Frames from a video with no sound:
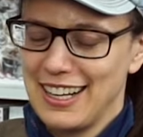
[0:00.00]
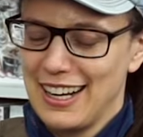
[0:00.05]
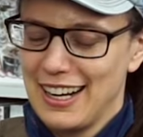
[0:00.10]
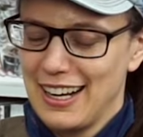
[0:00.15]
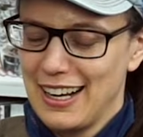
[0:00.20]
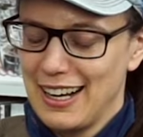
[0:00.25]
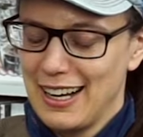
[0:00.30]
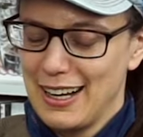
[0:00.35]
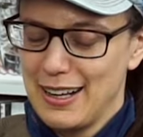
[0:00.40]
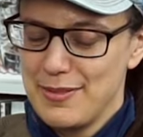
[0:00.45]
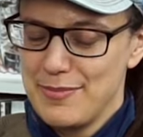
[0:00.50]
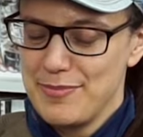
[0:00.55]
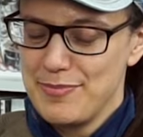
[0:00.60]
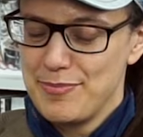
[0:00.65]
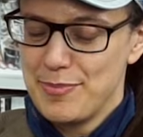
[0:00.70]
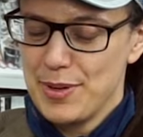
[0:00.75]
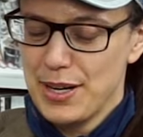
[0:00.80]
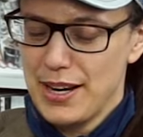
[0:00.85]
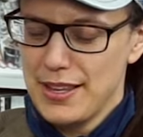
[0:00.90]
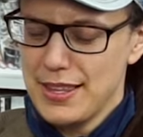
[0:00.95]

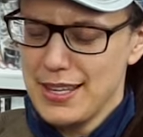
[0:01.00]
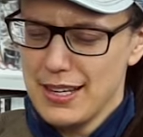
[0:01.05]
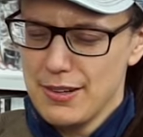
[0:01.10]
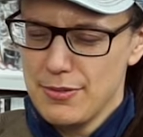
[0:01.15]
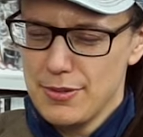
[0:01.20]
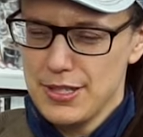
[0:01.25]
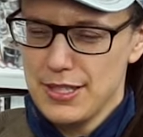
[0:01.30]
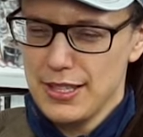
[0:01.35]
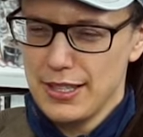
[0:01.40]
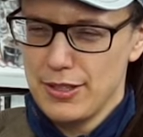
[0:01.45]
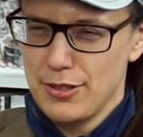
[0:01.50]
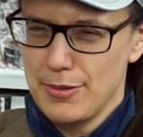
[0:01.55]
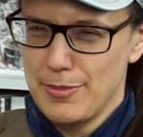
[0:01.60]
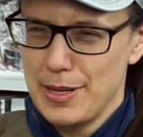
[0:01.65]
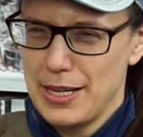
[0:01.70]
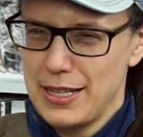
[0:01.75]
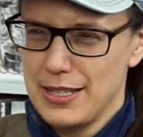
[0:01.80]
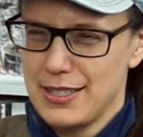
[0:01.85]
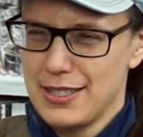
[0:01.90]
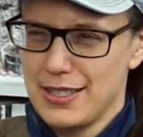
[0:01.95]
But I think it was a little
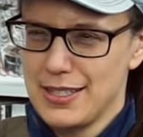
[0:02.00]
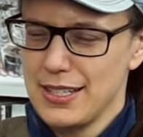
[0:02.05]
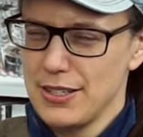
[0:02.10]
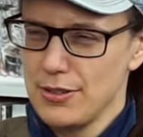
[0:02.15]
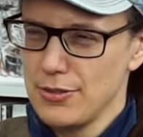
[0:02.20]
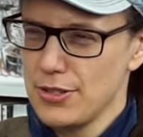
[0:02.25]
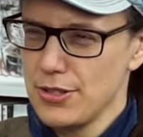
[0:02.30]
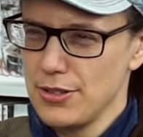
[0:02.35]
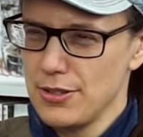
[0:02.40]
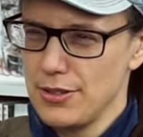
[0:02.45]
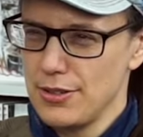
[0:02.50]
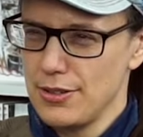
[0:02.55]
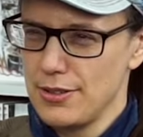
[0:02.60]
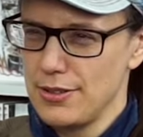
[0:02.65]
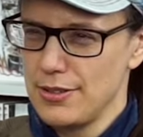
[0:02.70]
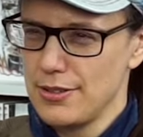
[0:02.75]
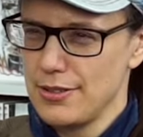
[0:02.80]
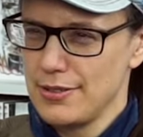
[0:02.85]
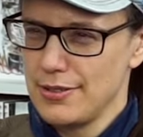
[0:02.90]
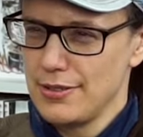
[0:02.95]
bit still too
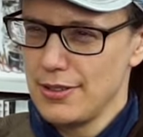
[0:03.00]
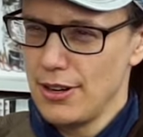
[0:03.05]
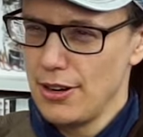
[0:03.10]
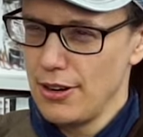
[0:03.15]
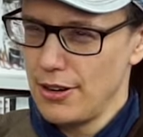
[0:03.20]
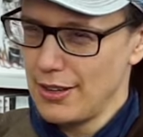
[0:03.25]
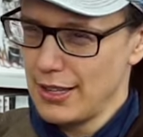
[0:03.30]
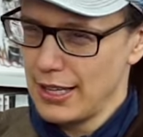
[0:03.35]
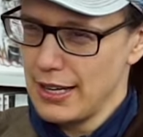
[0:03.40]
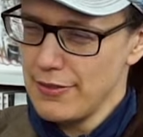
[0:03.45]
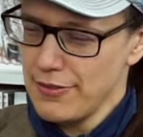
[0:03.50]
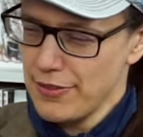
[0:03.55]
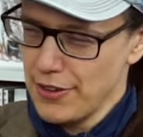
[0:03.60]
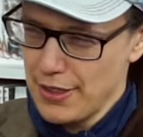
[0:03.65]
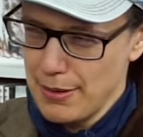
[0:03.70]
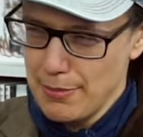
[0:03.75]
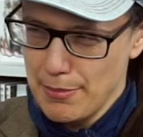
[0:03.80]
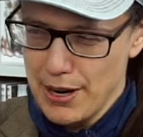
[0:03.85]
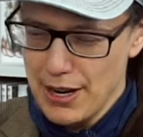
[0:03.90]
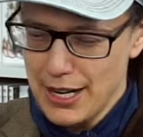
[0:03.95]
early for the
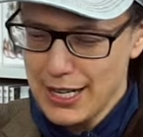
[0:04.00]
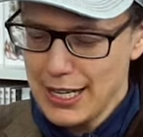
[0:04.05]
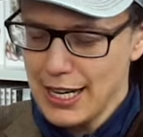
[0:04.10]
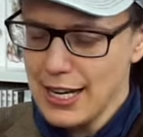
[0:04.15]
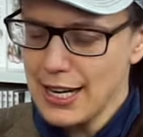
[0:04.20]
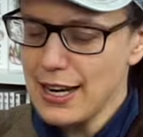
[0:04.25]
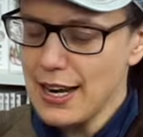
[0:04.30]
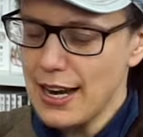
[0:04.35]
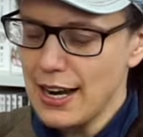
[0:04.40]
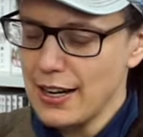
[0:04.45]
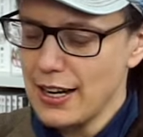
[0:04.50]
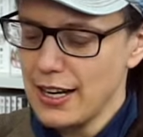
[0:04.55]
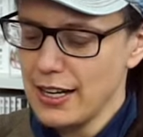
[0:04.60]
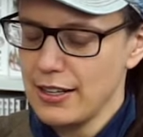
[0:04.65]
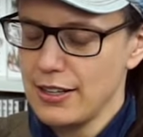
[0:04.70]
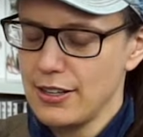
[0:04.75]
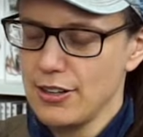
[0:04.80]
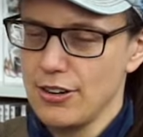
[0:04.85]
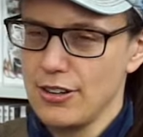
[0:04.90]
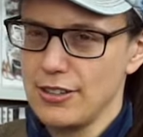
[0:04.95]
market, and I
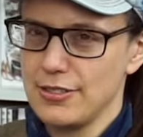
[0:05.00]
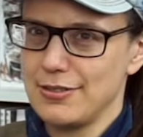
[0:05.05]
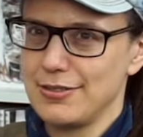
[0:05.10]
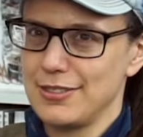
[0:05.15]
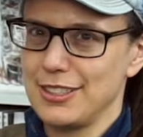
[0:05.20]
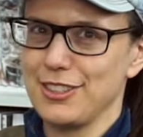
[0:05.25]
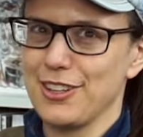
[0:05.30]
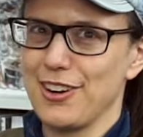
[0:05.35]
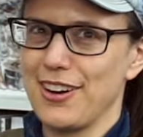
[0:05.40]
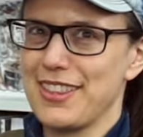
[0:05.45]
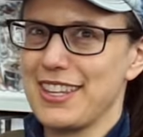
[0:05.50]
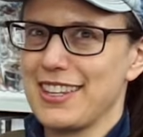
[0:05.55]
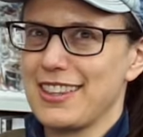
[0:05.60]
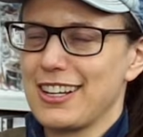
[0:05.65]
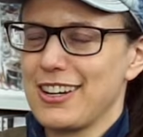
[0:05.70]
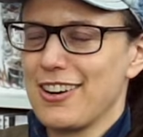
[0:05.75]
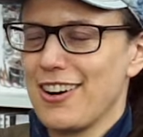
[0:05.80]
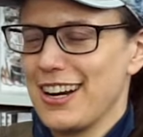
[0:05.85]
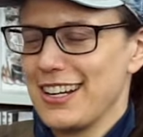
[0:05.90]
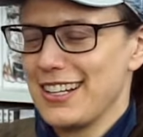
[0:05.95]
got, you know, I think the
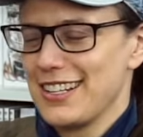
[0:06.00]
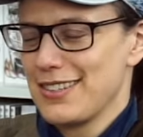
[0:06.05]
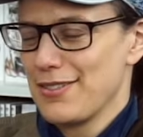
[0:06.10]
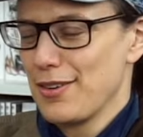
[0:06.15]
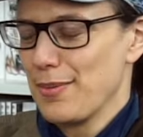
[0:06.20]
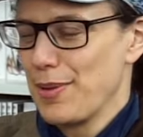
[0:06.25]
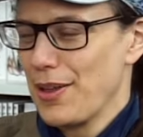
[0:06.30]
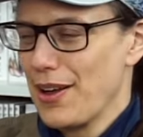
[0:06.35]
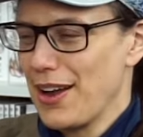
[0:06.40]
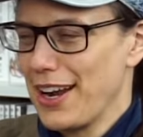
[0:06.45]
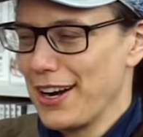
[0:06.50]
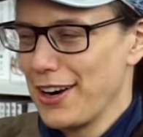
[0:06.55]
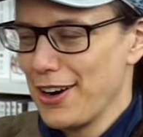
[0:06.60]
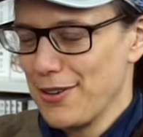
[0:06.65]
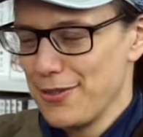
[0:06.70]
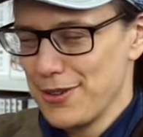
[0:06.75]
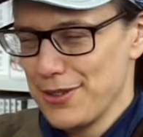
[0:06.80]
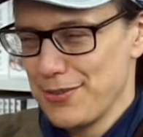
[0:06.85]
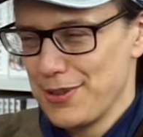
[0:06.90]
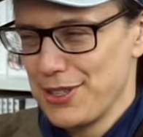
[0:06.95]
kindest reply I got
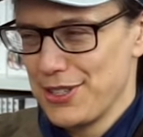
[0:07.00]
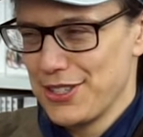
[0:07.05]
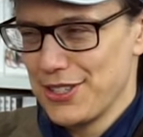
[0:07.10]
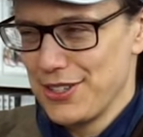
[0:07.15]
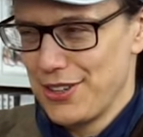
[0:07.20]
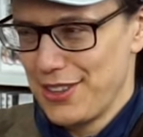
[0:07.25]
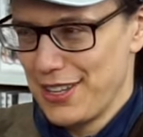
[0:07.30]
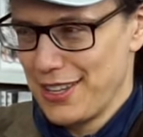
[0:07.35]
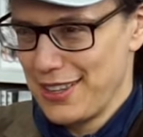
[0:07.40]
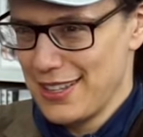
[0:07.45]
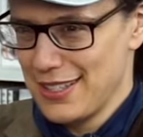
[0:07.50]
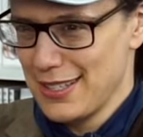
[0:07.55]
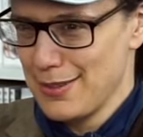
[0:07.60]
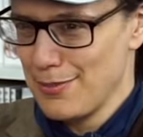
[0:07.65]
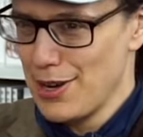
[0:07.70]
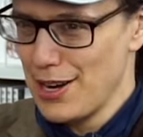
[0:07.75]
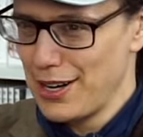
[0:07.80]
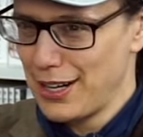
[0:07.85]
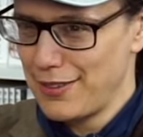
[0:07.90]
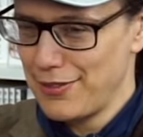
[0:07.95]
was, we just don't think there's a
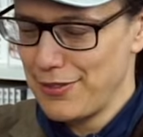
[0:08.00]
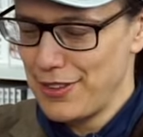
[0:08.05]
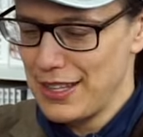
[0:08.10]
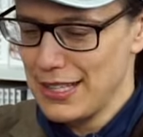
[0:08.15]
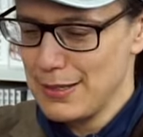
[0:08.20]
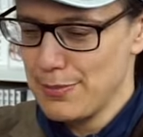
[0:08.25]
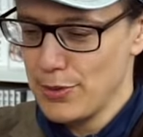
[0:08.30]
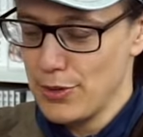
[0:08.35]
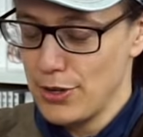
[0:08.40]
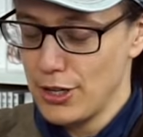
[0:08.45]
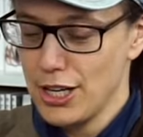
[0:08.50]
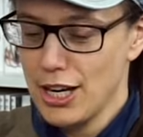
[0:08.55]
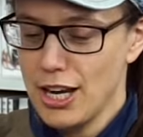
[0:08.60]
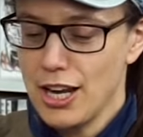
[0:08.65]
market for this book.